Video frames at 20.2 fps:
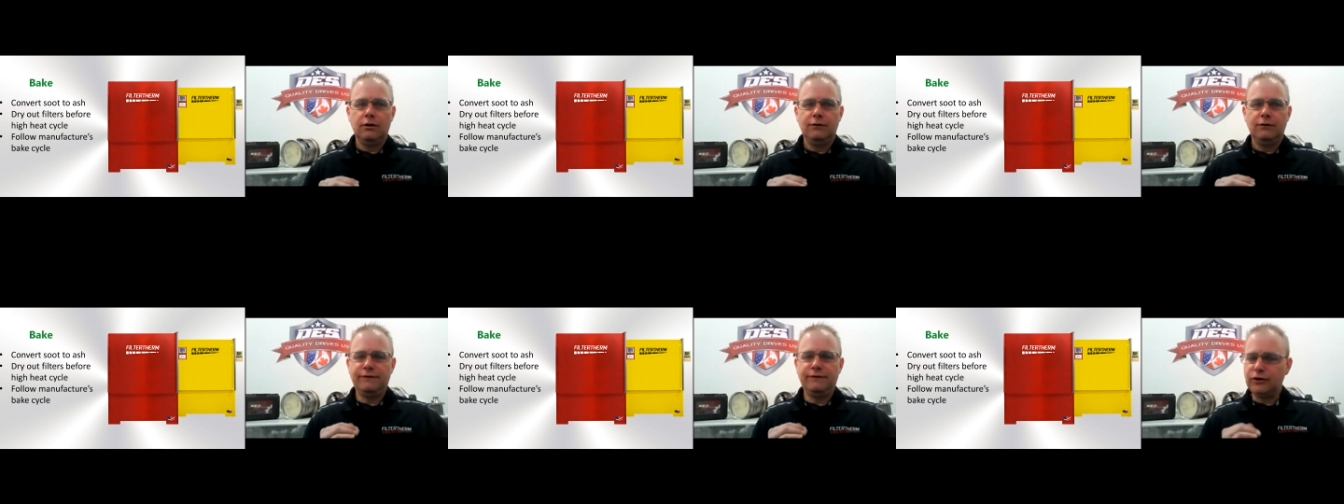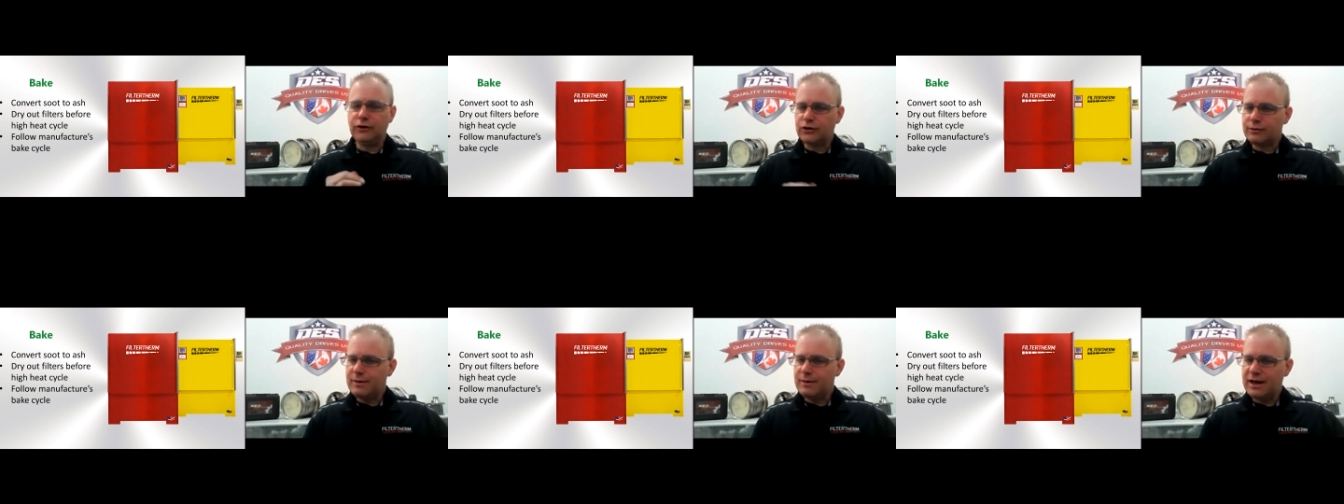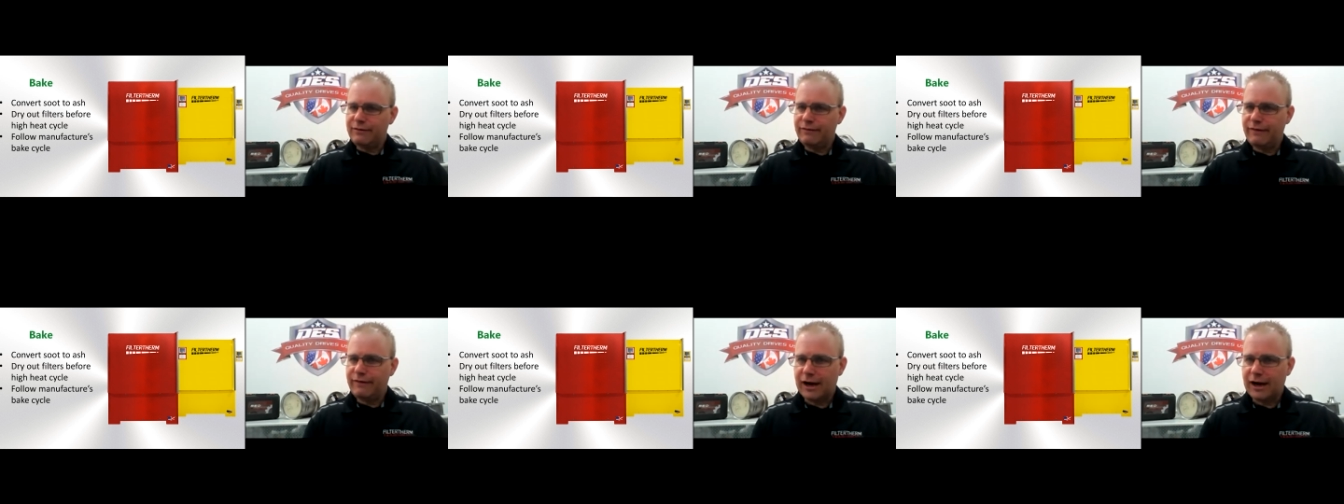Filter
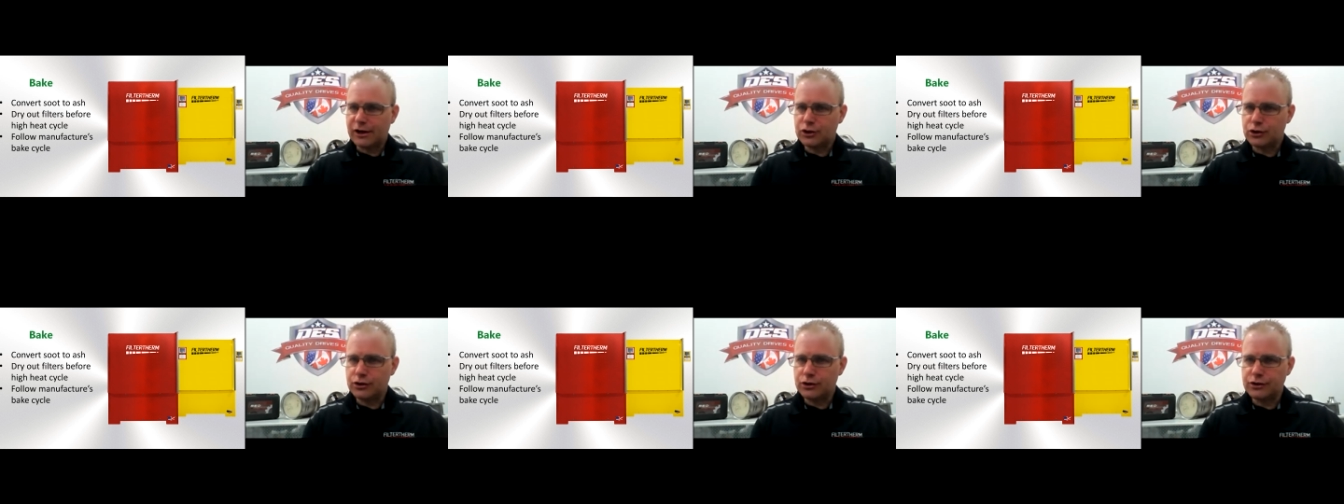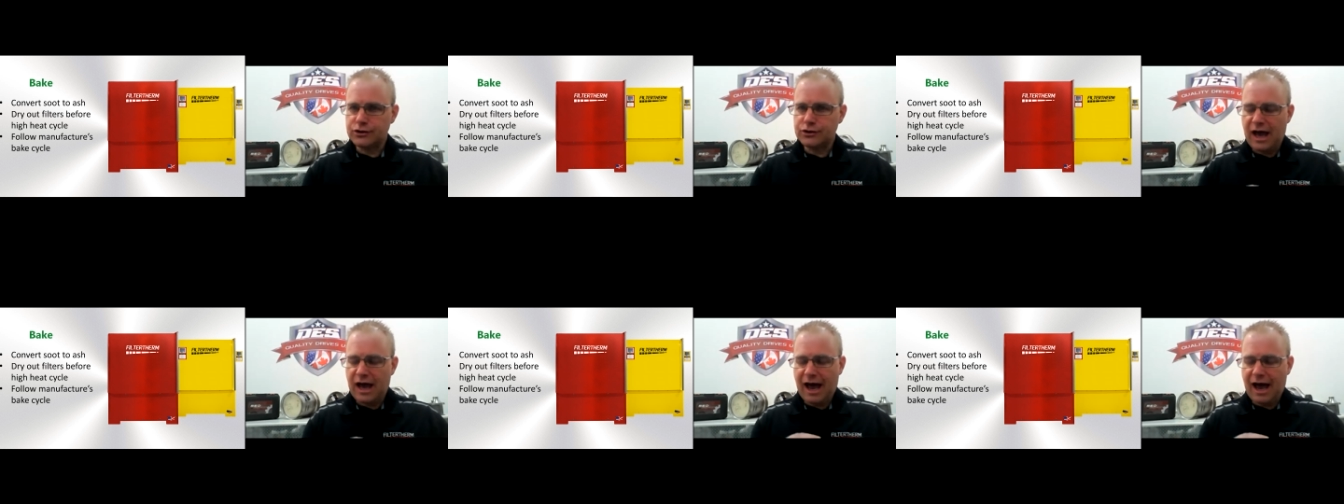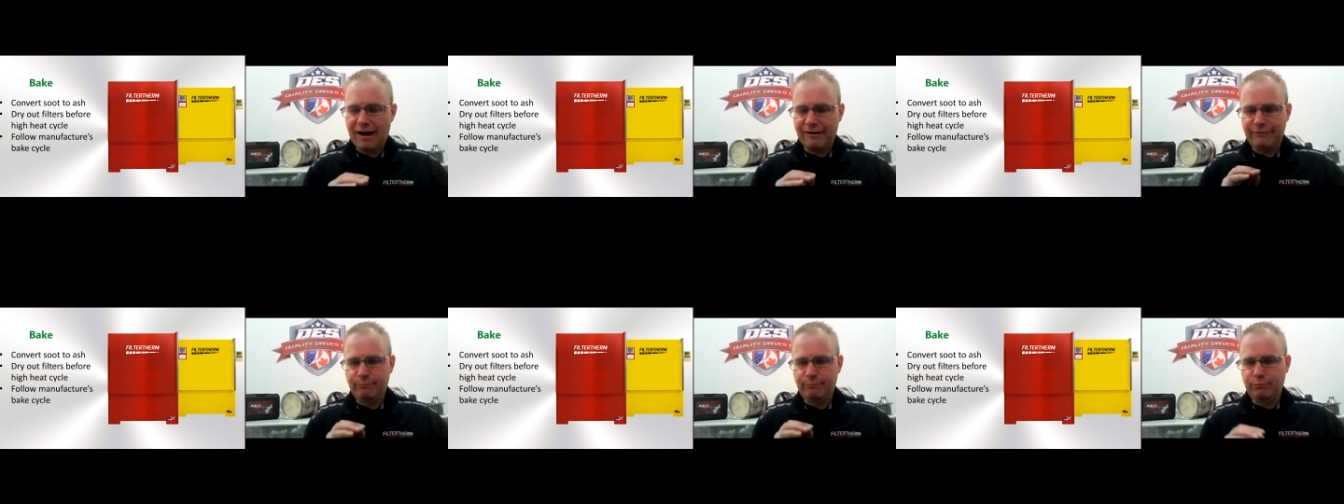manufacturers
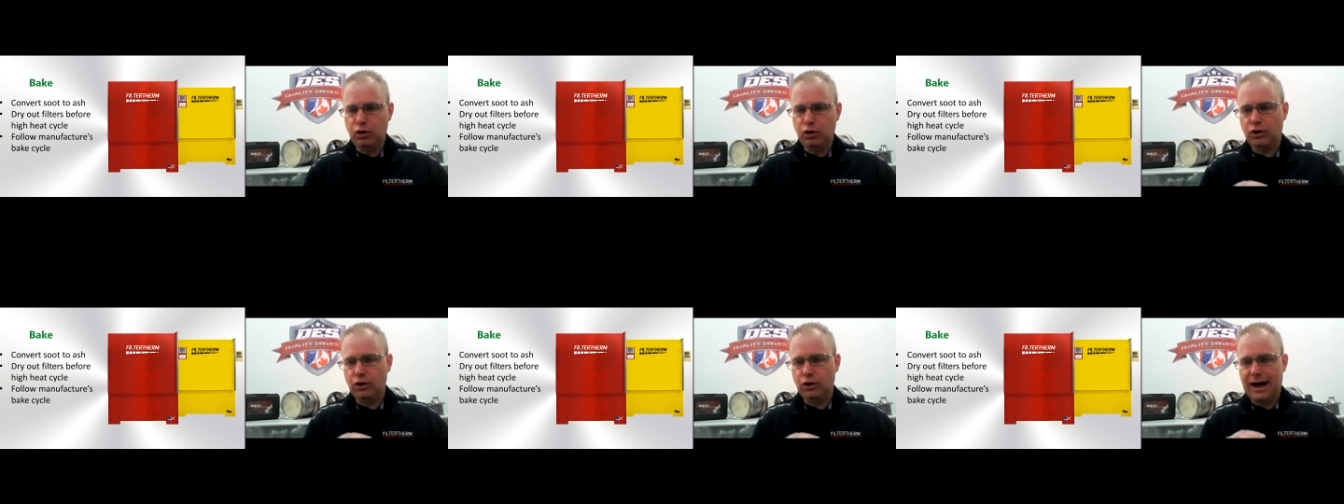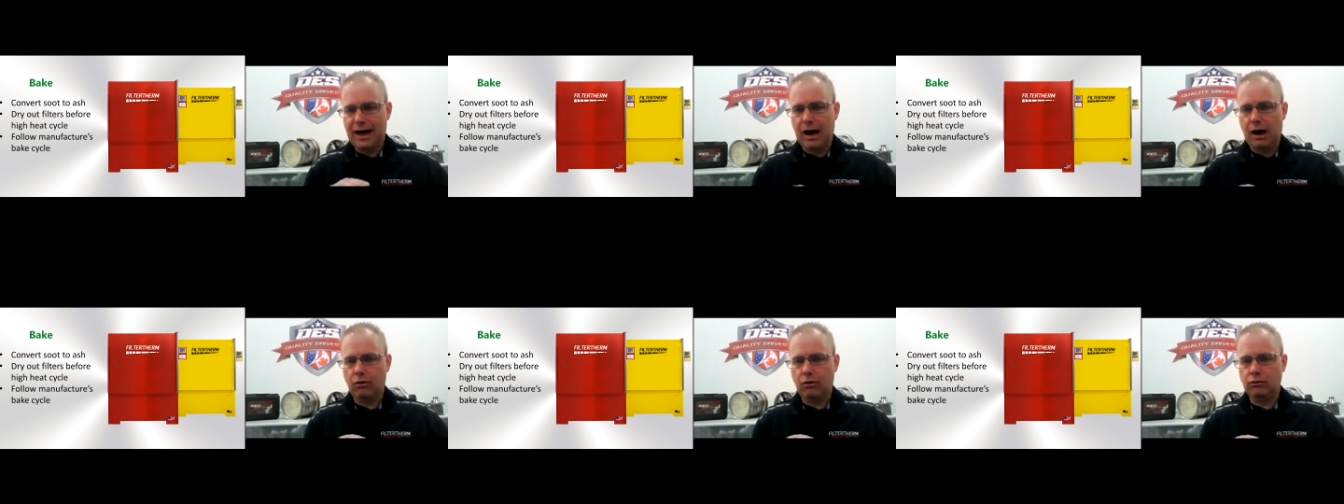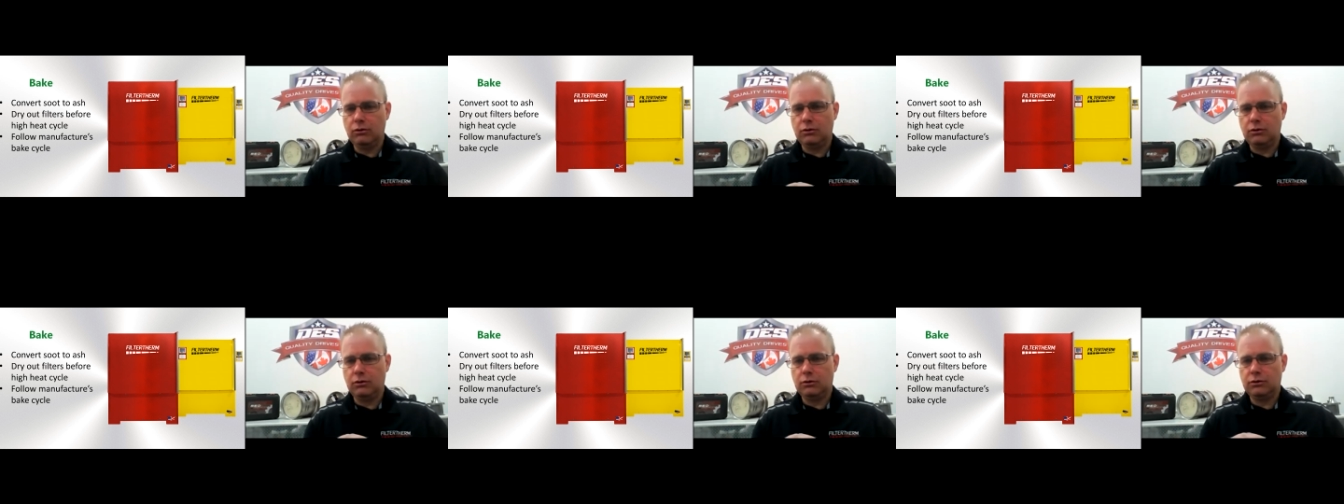have put out